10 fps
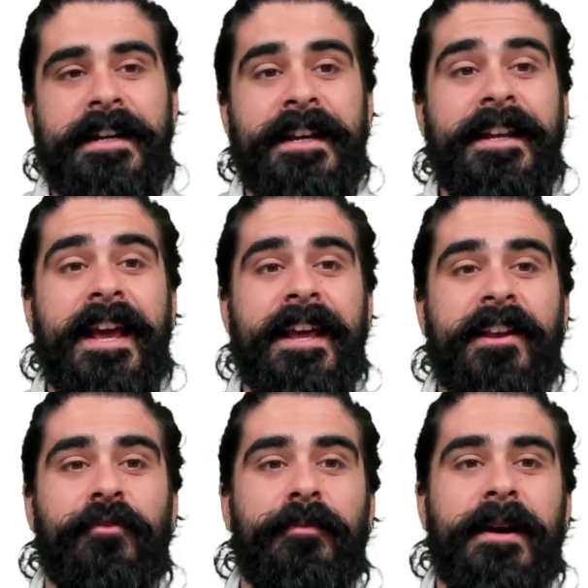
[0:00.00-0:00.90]
in
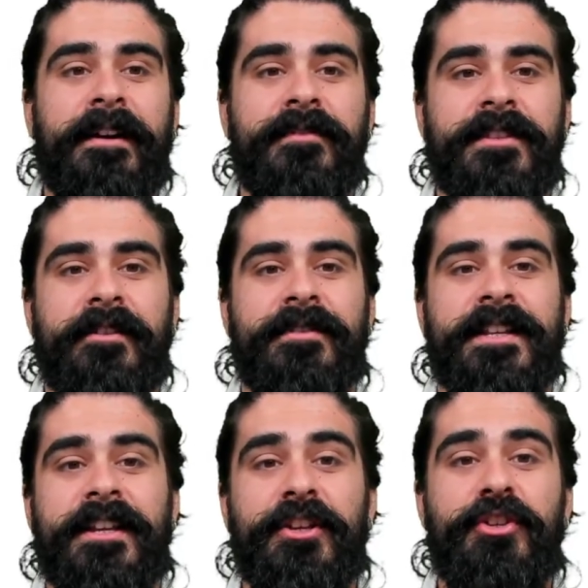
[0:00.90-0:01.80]
A-level maths, there is
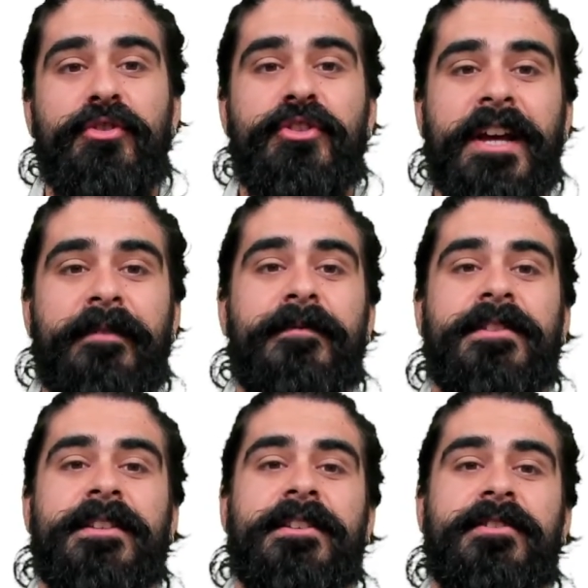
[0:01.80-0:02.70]
a huge
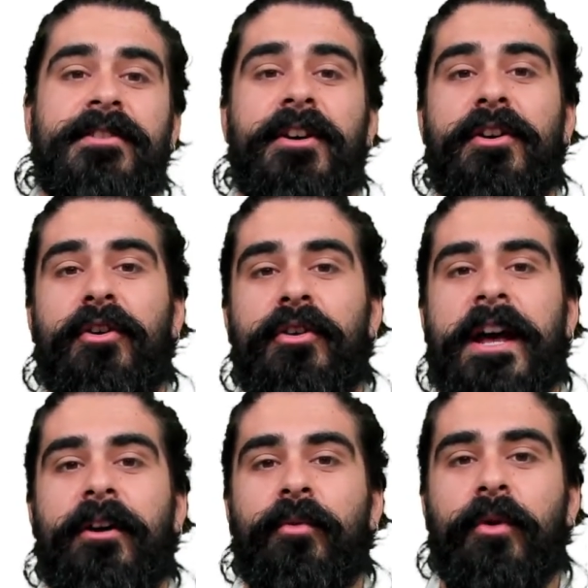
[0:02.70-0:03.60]
emphasis on
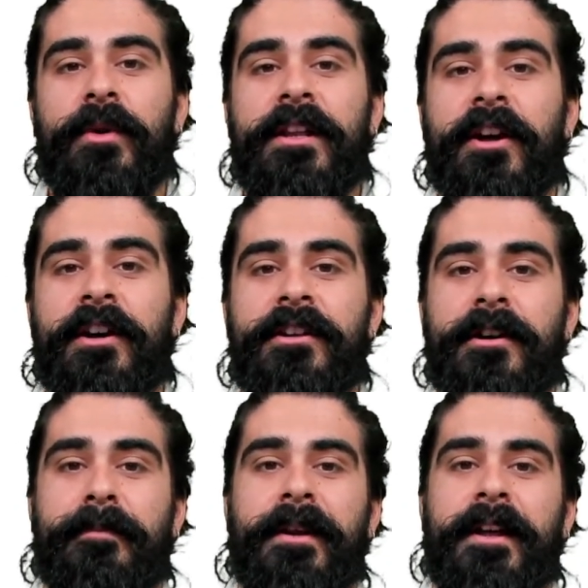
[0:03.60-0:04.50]
how what we learn
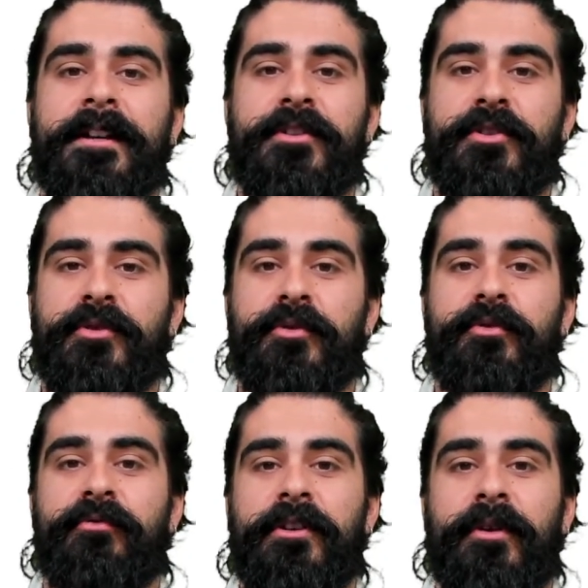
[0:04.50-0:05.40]
applies to
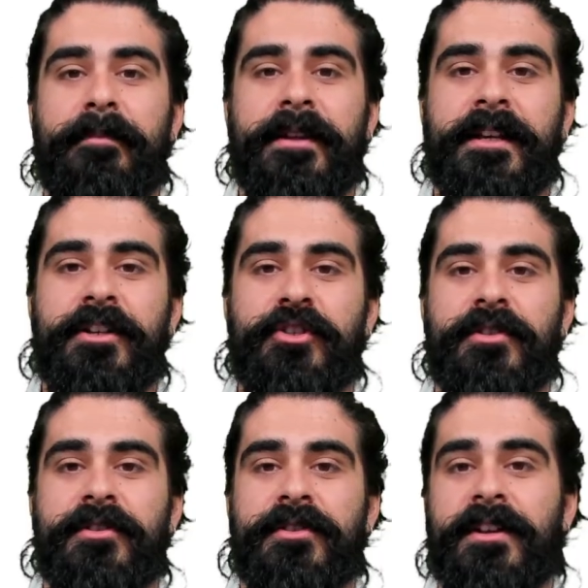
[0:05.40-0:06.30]
real
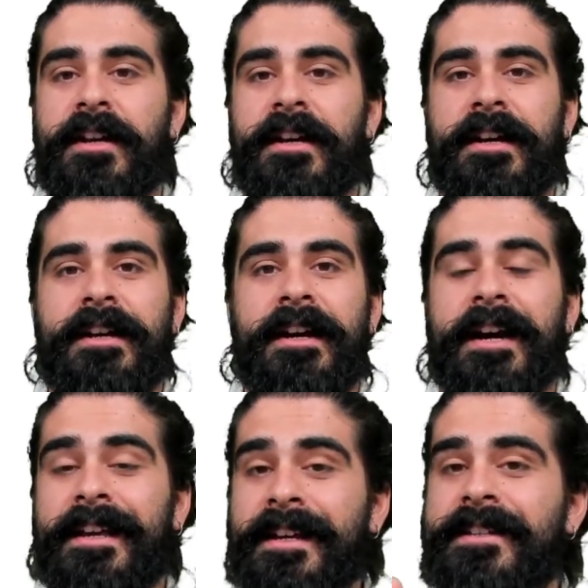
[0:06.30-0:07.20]
applications. I
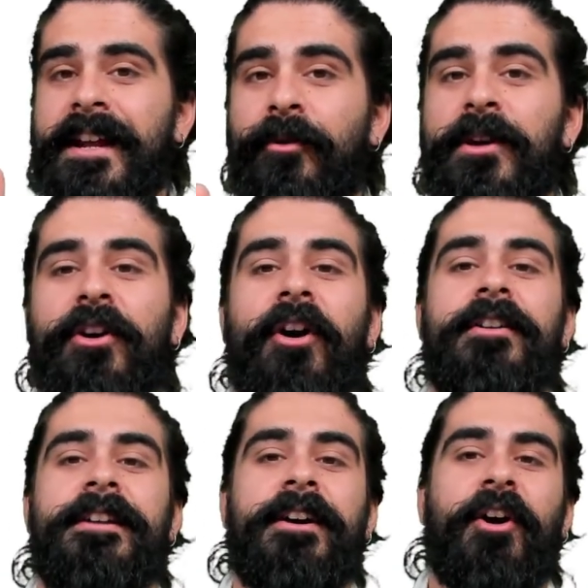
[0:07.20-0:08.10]
guess now we
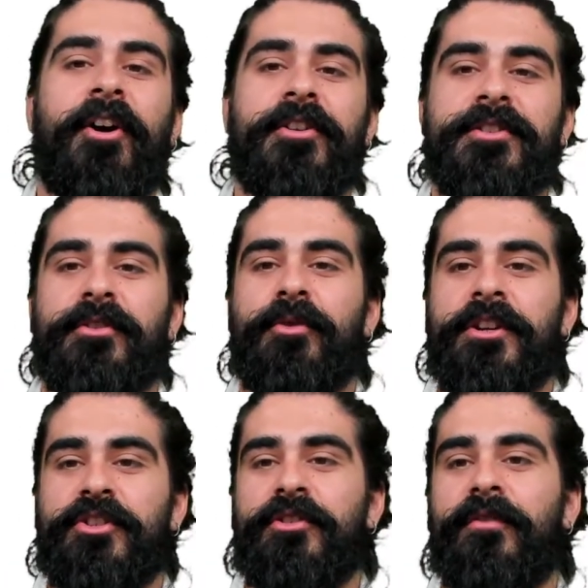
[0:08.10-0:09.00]
can't ask the
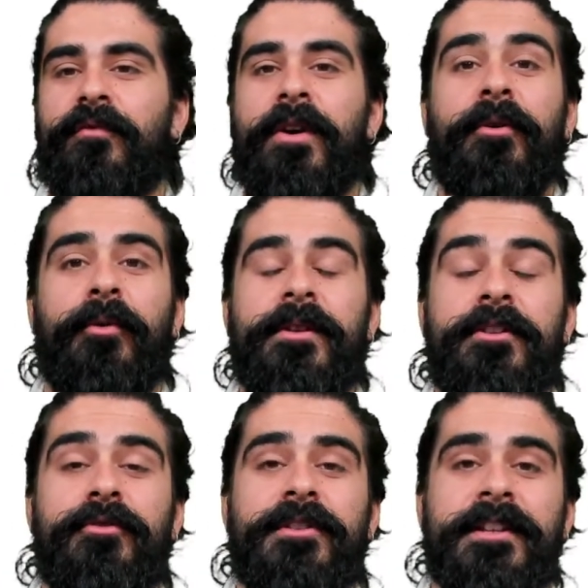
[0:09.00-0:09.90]
question of where will we
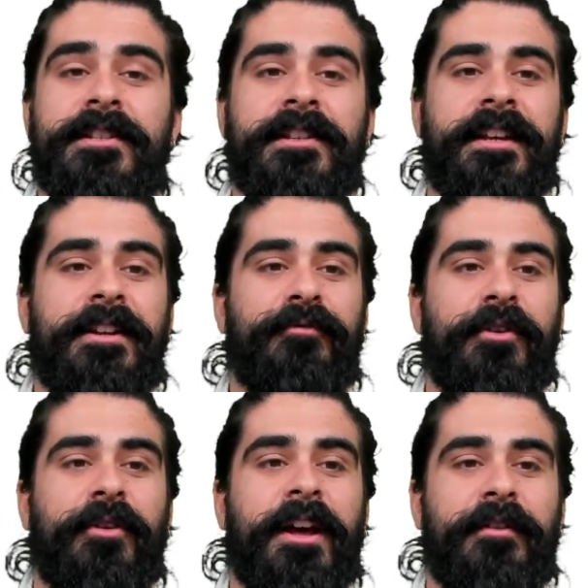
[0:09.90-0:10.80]
use this in
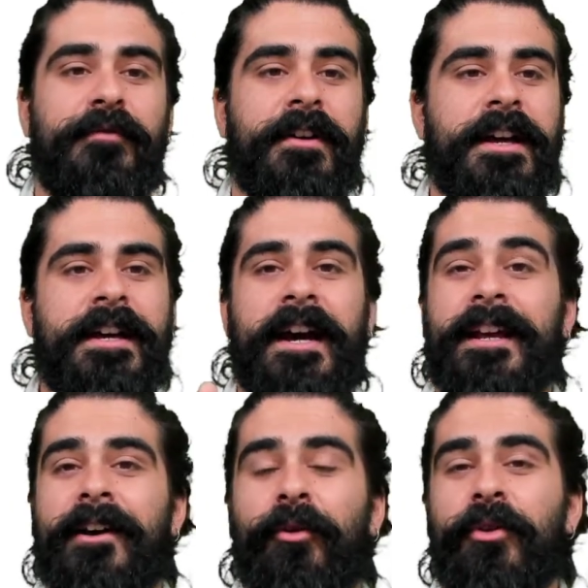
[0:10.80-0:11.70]
real life. I
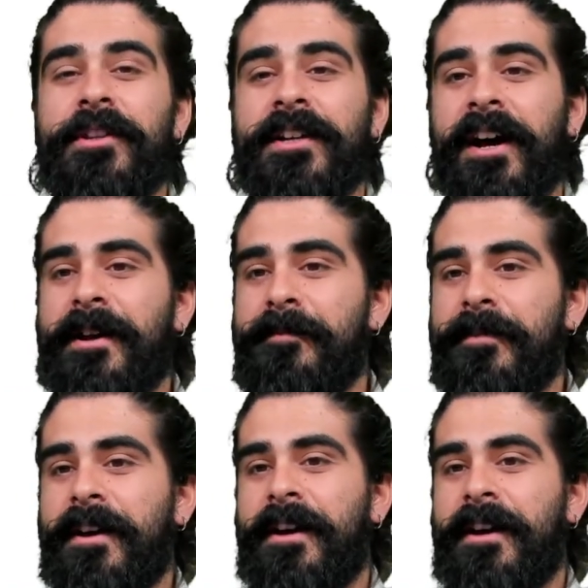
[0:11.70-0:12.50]
get all the time,